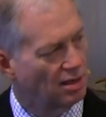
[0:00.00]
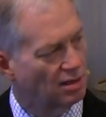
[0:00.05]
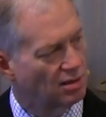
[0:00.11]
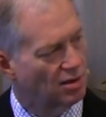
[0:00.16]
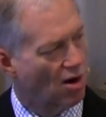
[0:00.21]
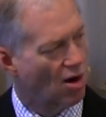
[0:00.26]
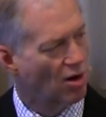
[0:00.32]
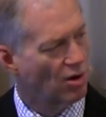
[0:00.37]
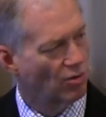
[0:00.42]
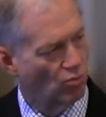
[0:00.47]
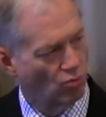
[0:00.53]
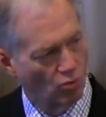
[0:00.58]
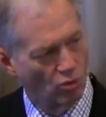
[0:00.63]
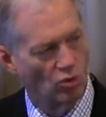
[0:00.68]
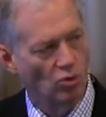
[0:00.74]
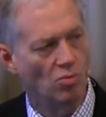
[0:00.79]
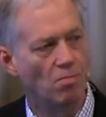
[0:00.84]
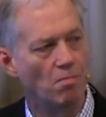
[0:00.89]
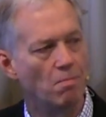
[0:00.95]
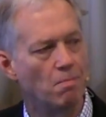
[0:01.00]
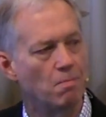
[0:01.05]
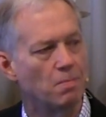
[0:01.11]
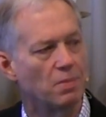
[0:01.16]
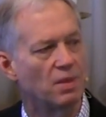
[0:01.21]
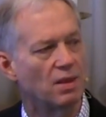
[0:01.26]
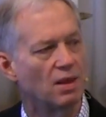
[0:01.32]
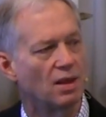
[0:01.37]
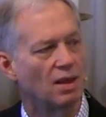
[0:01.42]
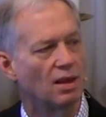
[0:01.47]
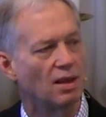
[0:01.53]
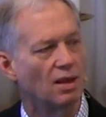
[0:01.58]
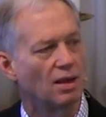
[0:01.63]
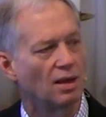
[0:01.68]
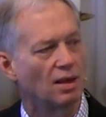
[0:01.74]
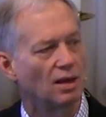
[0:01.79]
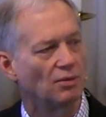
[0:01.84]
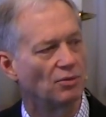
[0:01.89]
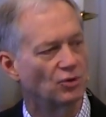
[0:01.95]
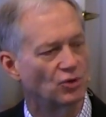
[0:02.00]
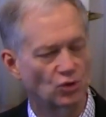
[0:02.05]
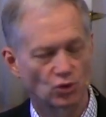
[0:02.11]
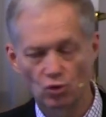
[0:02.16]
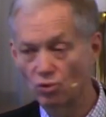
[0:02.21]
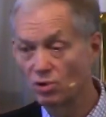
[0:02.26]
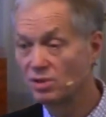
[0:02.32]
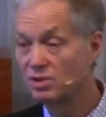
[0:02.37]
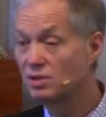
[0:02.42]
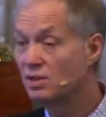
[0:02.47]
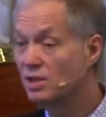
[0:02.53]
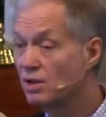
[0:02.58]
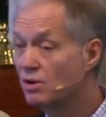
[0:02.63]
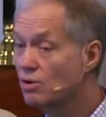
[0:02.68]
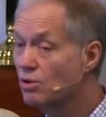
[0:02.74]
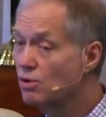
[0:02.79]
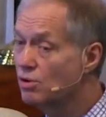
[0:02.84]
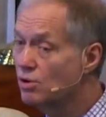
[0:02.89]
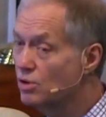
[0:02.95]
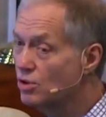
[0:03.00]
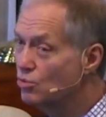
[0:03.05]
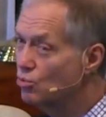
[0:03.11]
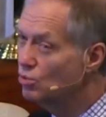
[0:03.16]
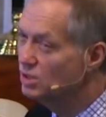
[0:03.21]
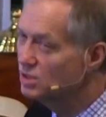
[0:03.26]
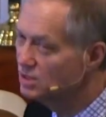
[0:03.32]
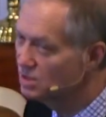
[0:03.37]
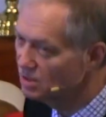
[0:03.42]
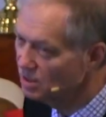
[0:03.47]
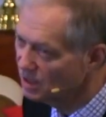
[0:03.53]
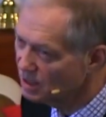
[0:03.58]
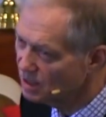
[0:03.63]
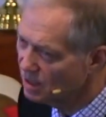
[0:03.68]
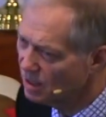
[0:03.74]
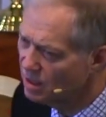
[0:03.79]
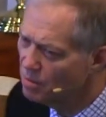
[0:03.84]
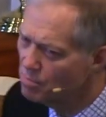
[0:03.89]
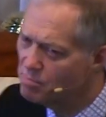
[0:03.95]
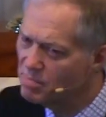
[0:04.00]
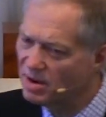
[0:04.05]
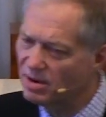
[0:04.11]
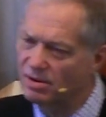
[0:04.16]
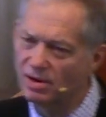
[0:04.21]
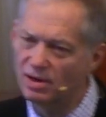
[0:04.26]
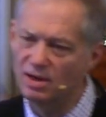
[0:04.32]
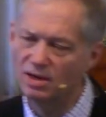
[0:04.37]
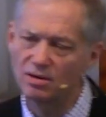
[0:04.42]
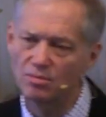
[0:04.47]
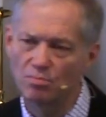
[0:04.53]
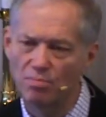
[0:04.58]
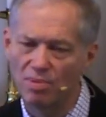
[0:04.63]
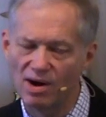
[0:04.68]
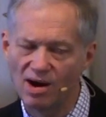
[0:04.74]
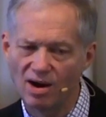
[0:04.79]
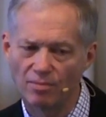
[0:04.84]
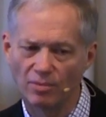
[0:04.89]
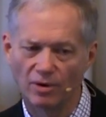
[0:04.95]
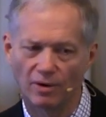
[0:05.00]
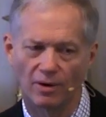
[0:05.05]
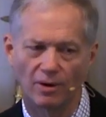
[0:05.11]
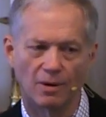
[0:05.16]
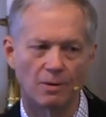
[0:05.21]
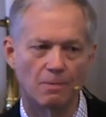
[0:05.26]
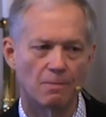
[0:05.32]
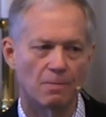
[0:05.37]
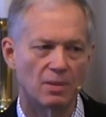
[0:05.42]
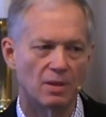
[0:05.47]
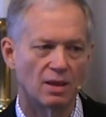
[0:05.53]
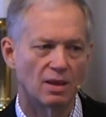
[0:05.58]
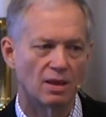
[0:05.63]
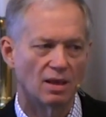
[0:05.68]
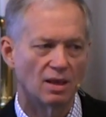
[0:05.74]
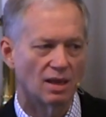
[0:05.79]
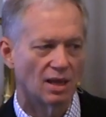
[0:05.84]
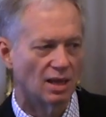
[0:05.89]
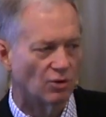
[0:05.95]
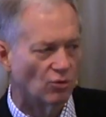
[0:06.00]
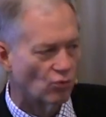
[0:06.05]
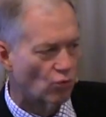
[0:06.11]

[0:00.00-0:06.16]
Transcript: guard room. And the story that they heard was that an American bomber had